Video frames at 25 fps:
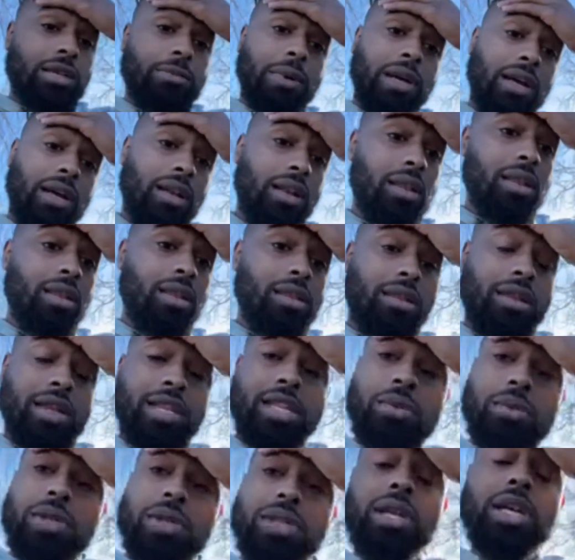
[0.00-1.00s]
man.
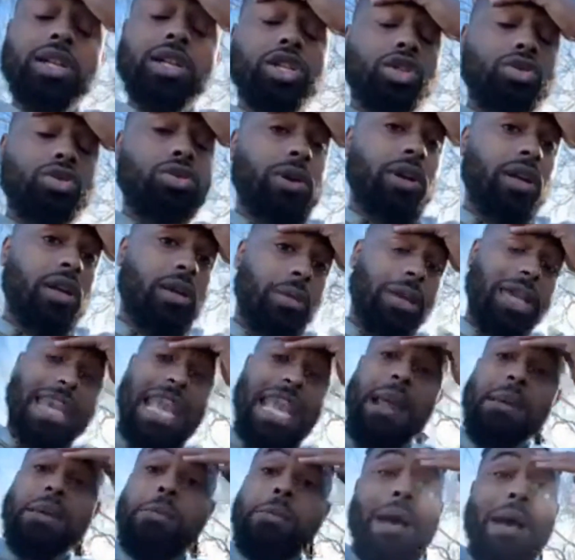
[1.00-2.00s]
This was a trip. It
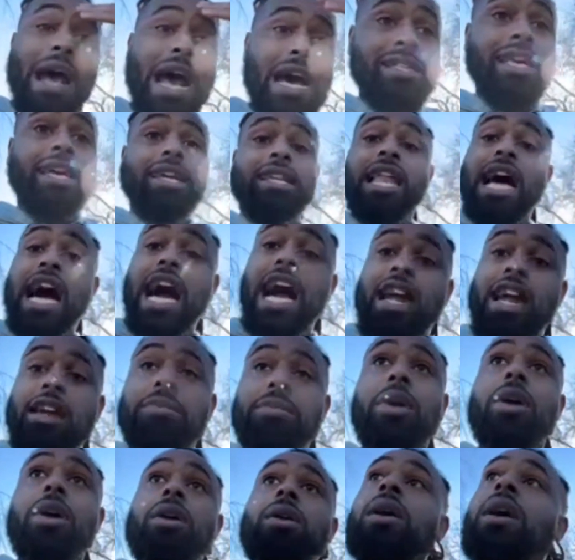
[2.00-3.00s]
came to pass like live, bro.